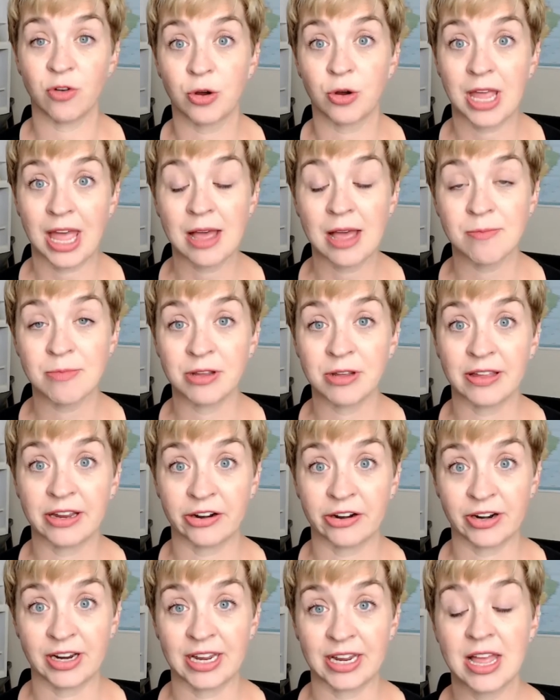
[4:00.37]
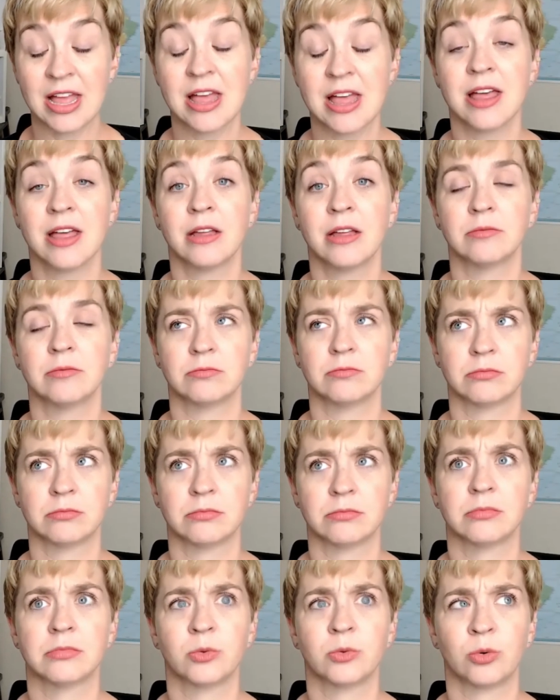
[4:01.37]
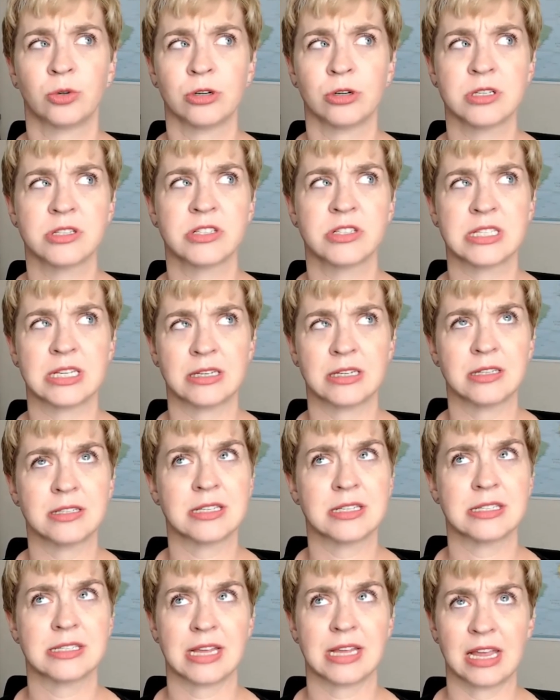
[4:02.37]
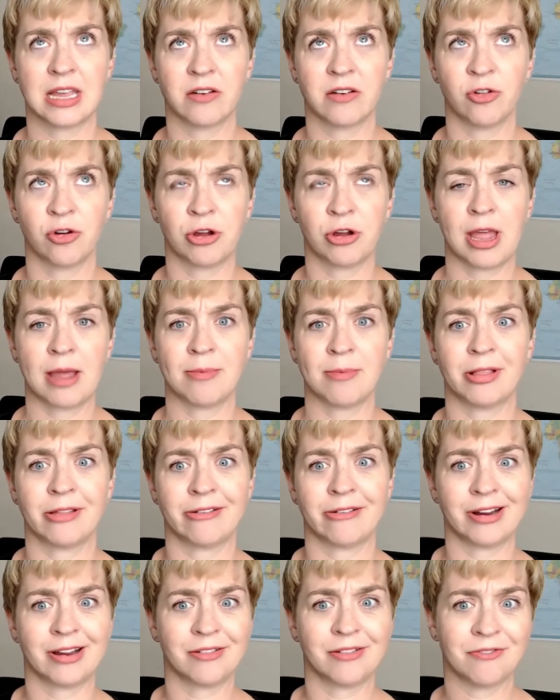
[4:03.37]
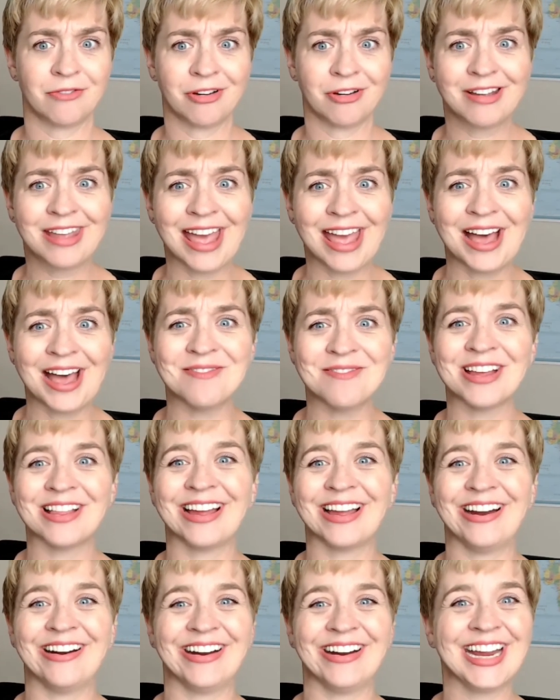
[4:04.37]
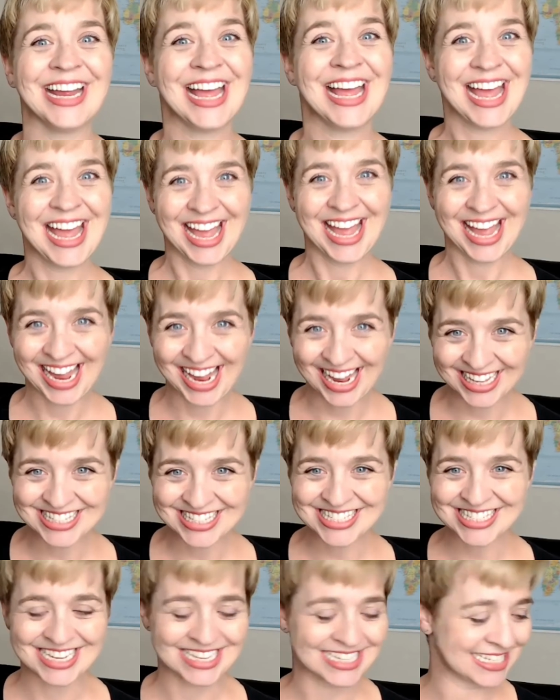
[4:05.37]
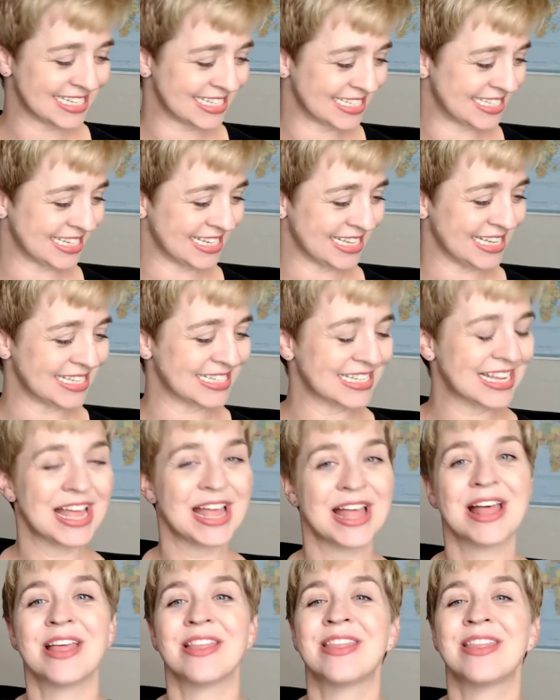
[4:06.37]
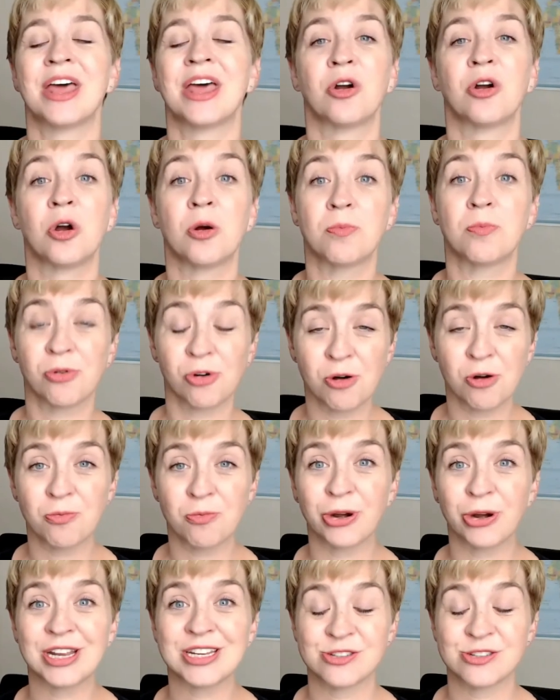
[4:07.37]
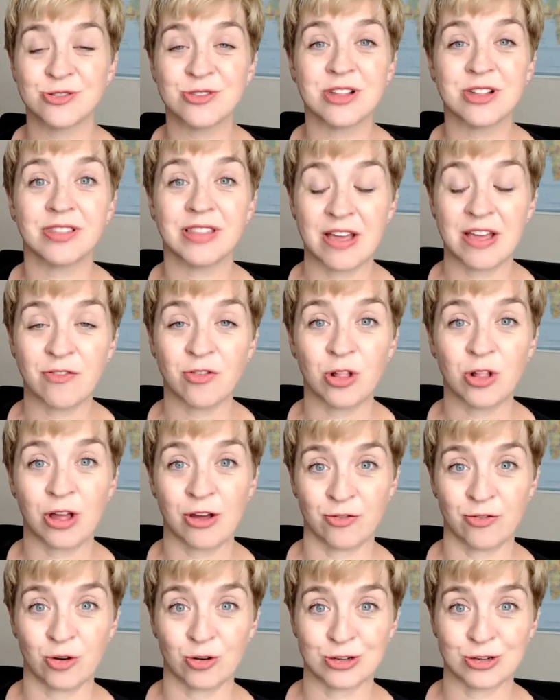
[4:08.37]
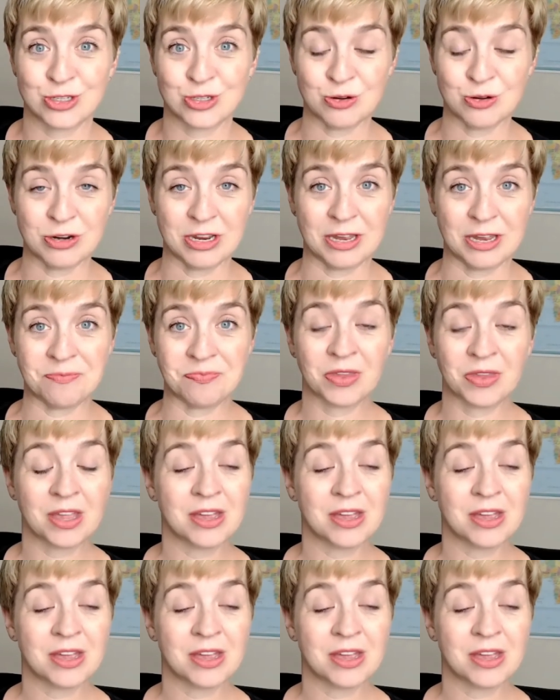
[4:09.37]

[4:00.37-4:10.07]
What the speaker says: vocabulary. Words, sentences, and vocabulary. Vocabulary and sentences that are appropriate to the level of your student.